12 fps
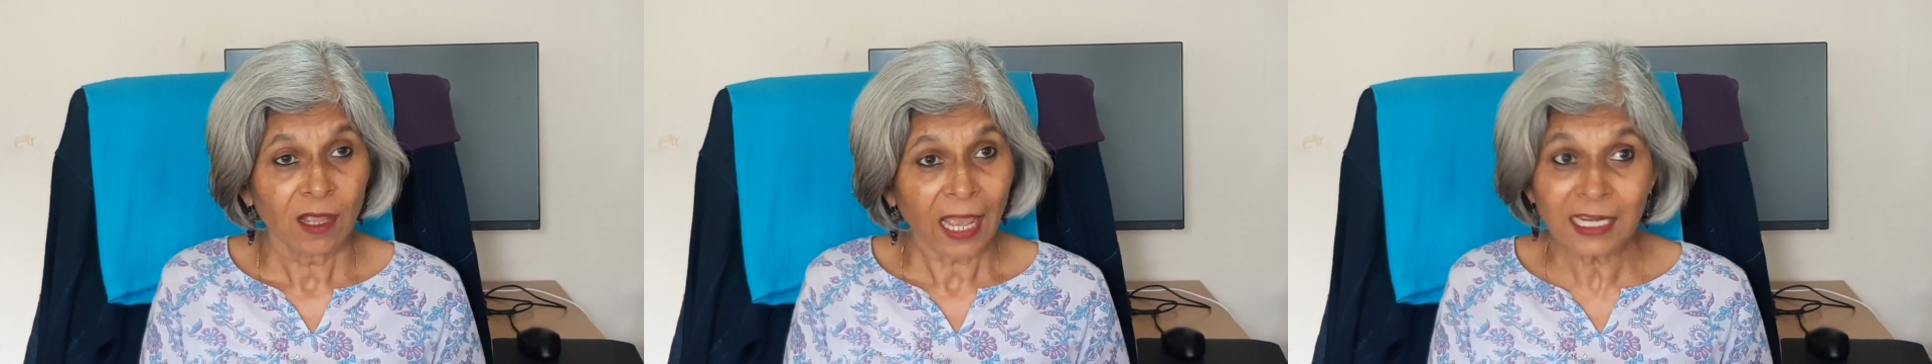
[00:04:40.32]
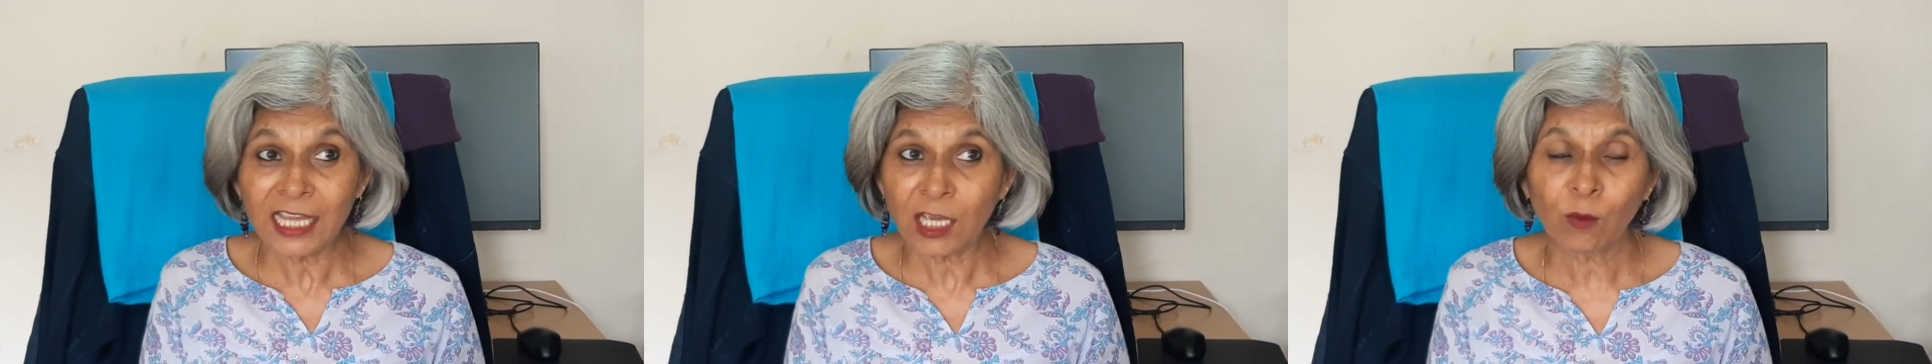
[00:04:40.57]

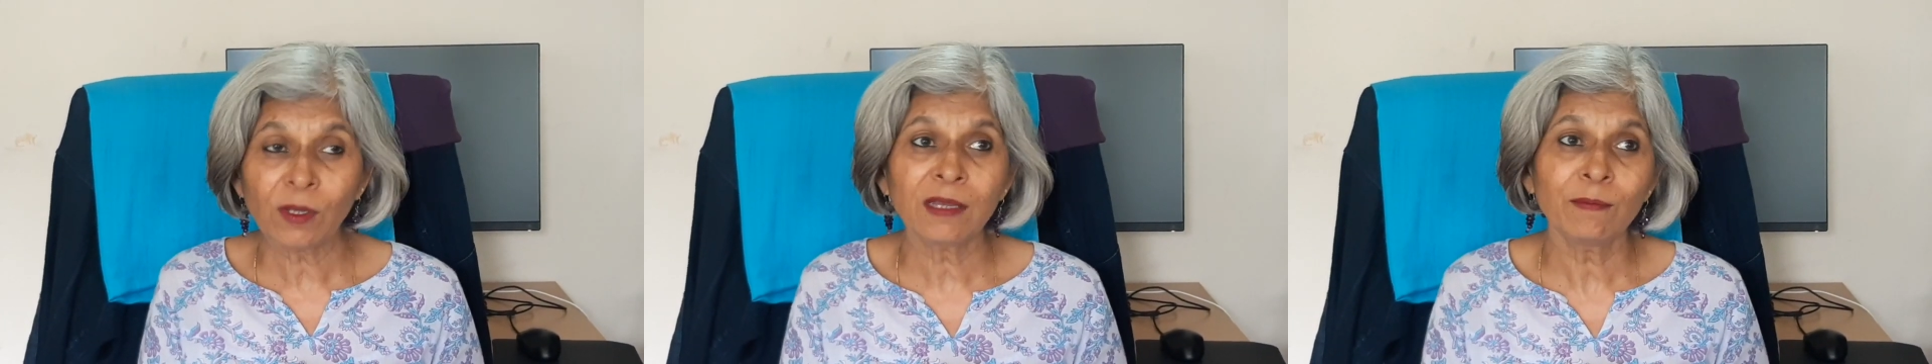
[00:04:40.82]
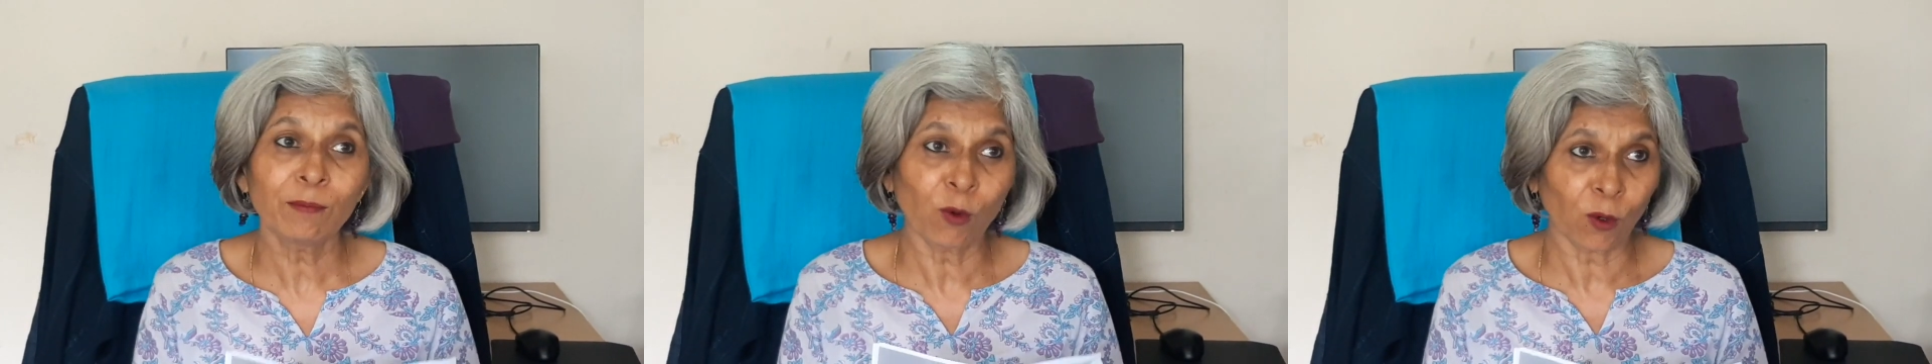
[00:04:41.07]
And
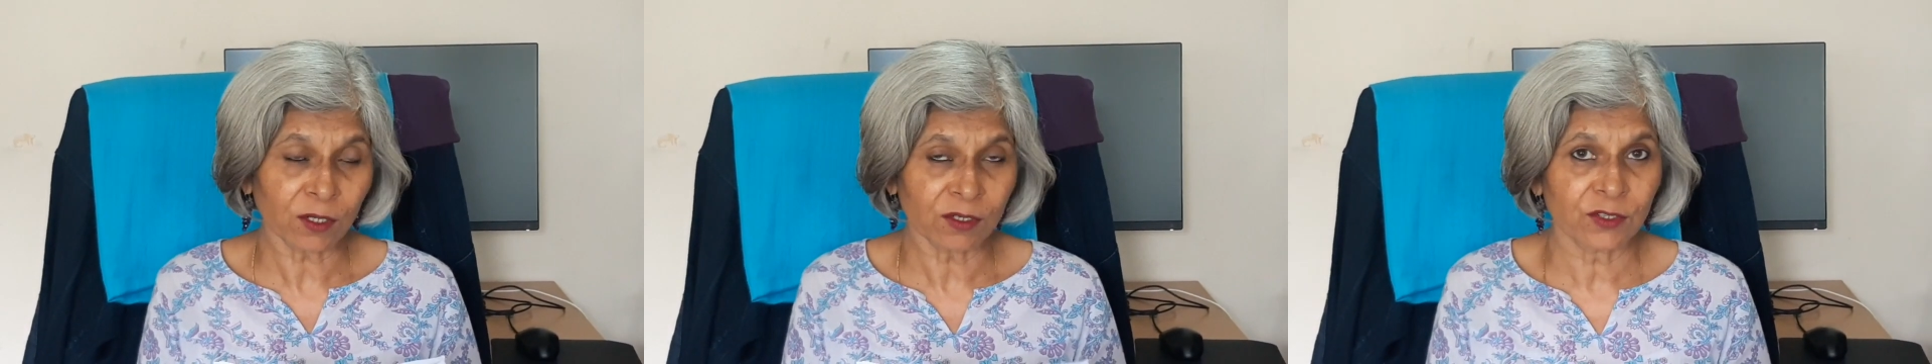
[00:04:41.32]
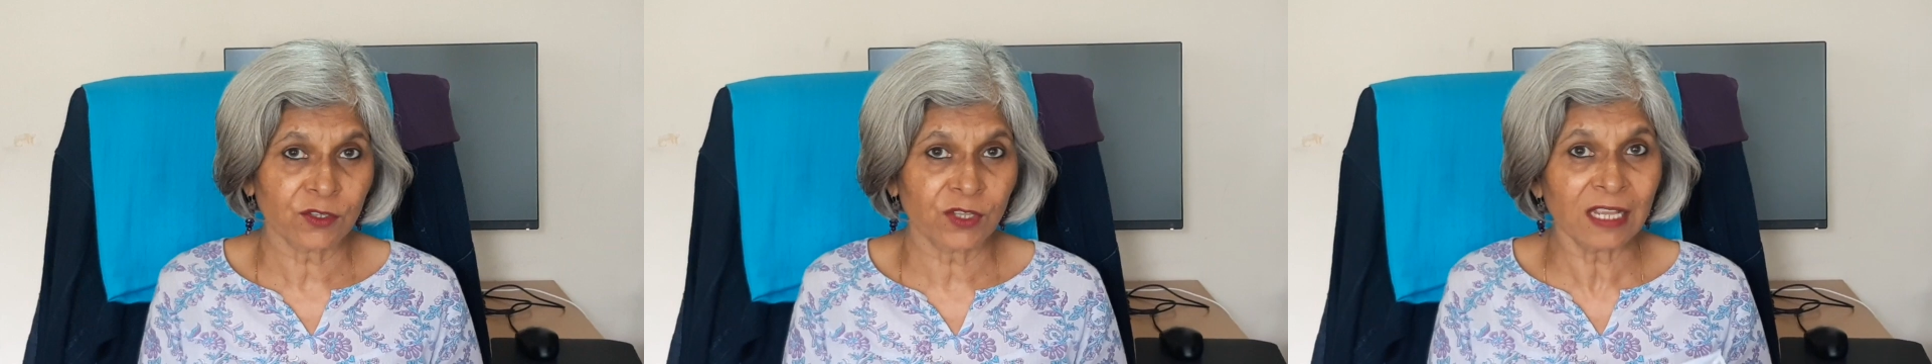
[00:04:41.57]
equally
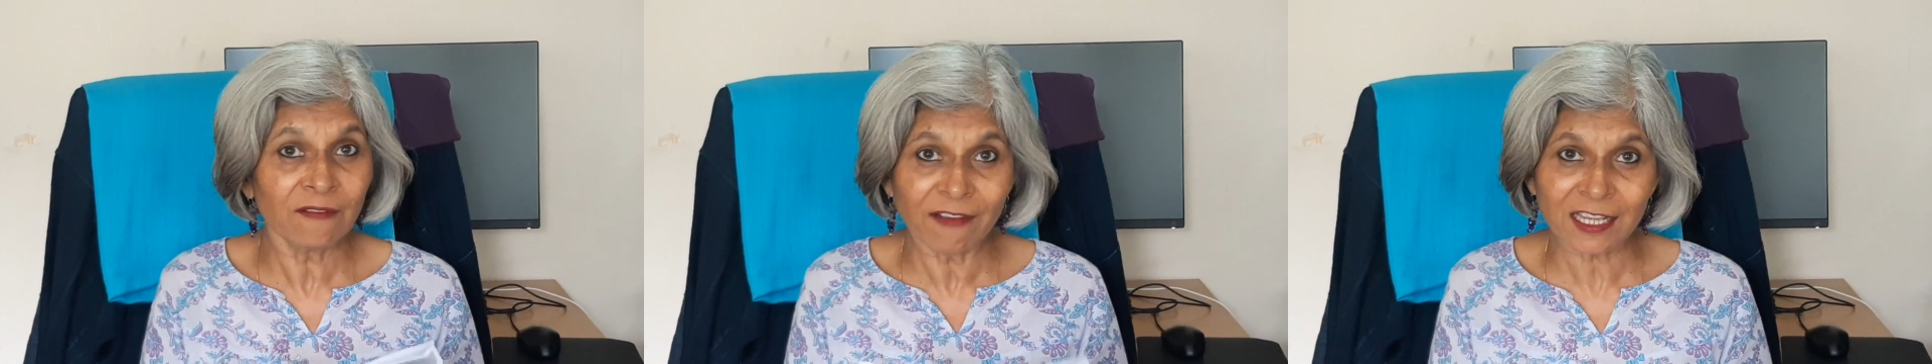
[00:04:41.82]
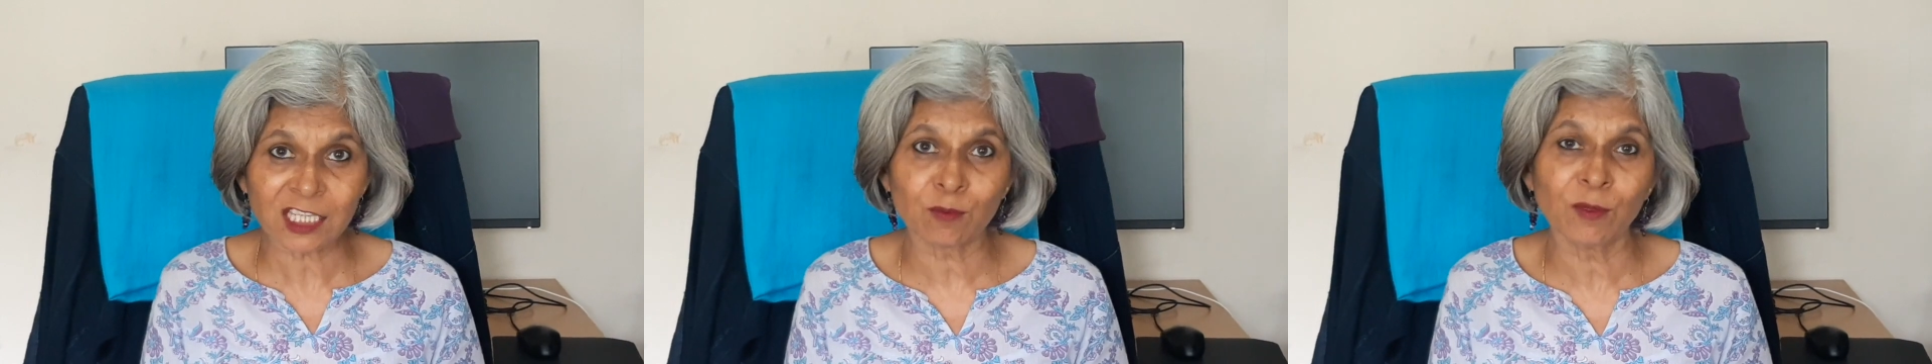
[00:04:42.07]
important, the
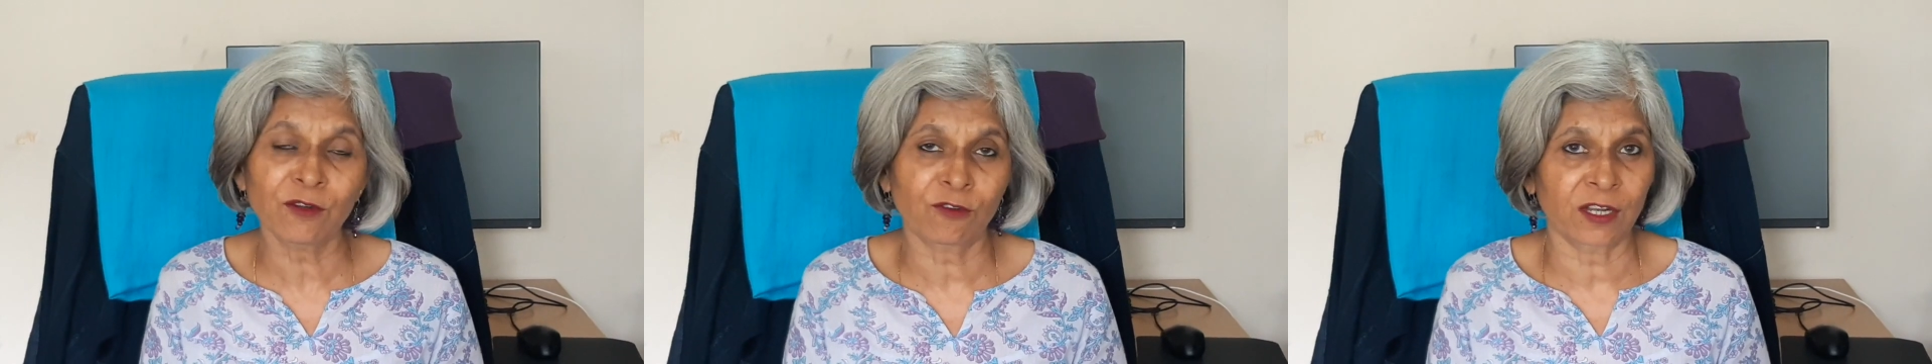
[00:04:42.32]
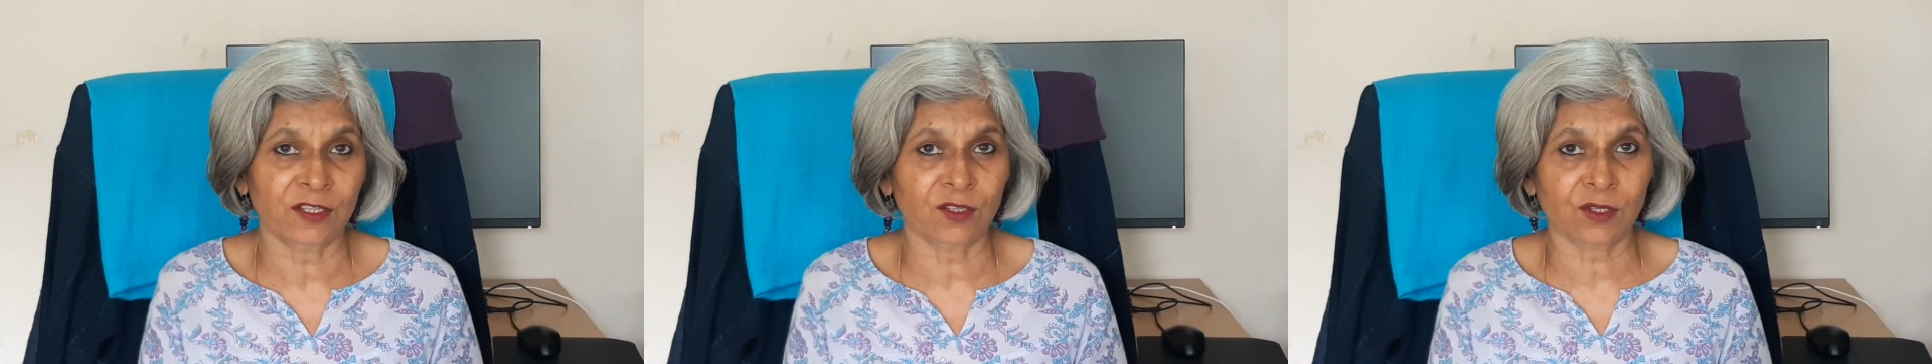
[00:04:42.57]
investment
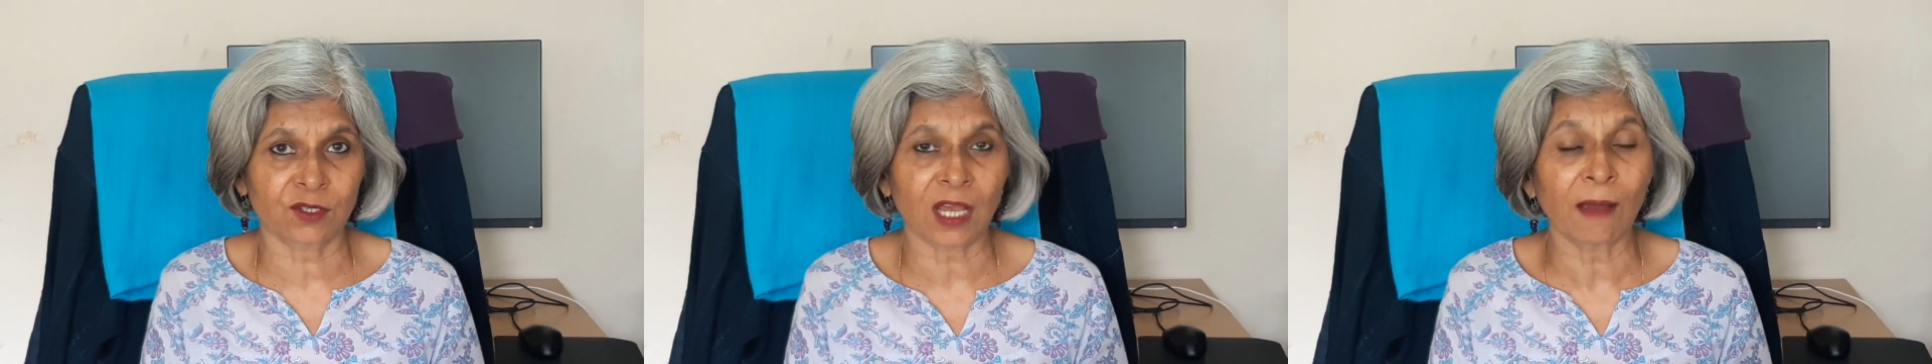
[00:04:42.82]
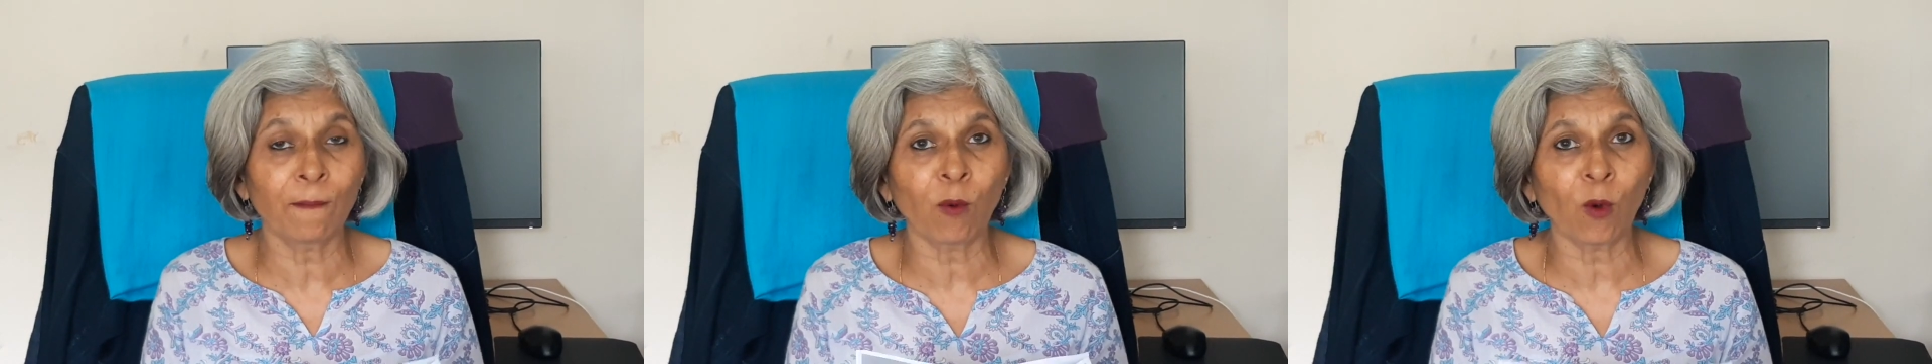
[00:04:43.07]
risks
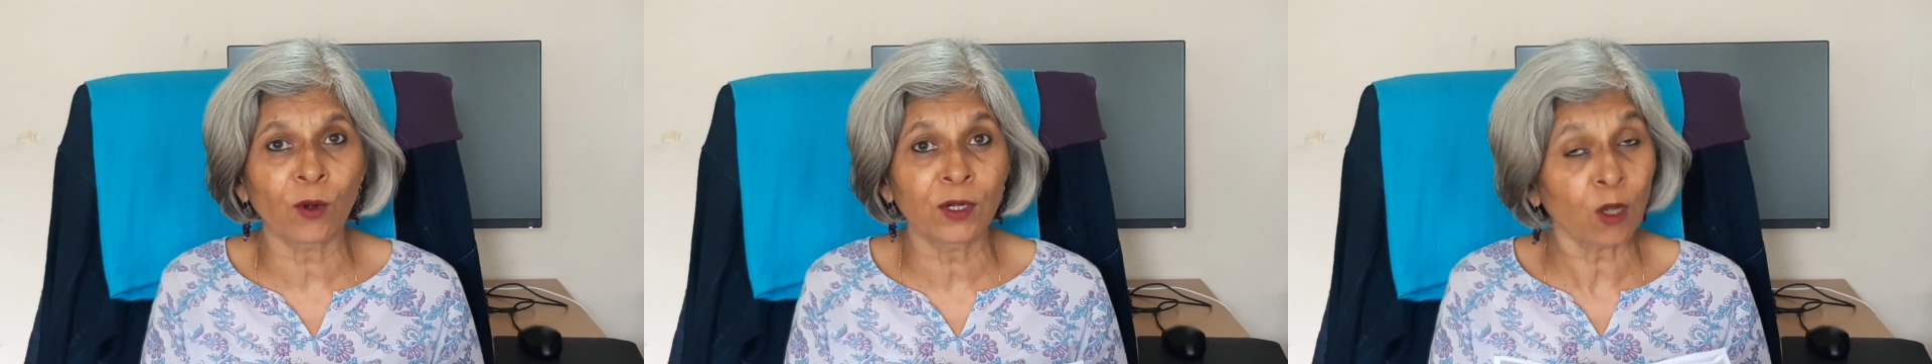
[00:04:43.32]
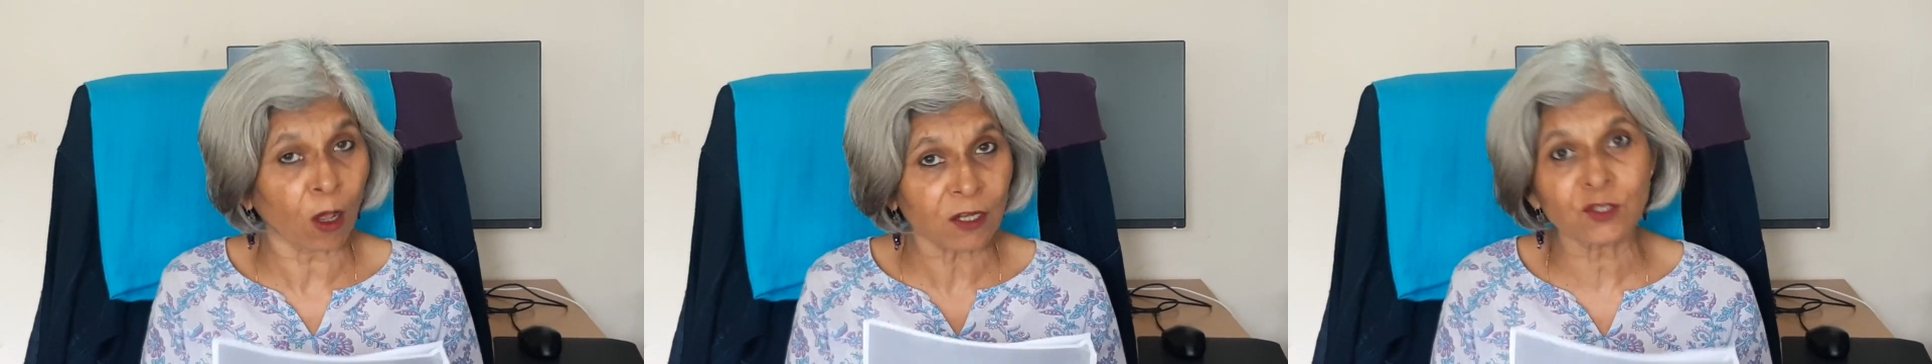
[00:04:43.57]
are
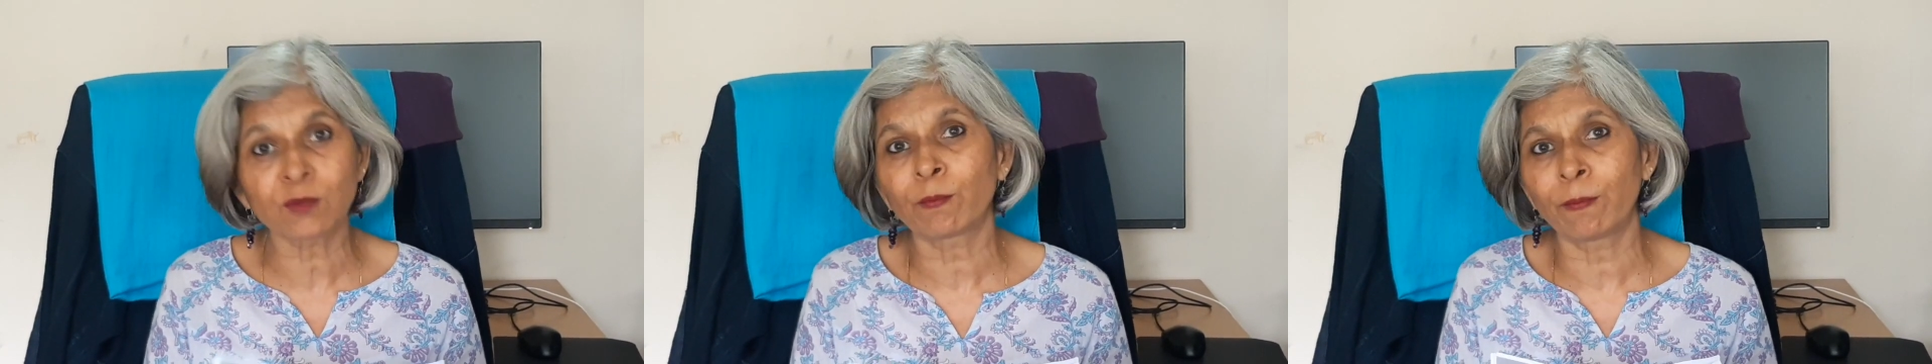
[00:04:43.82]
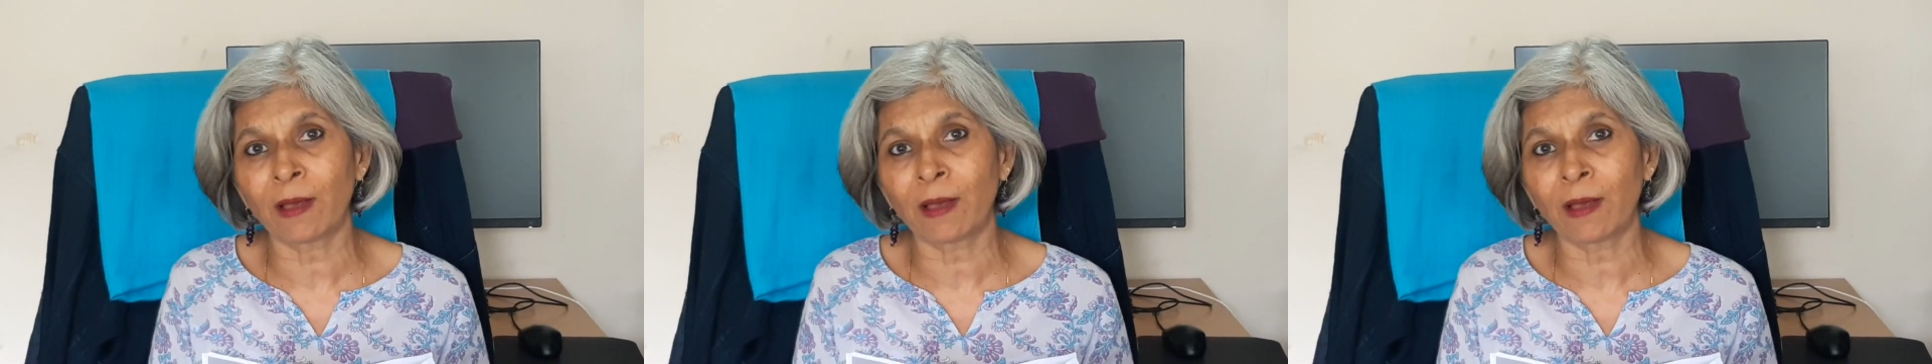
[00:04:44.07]
borne not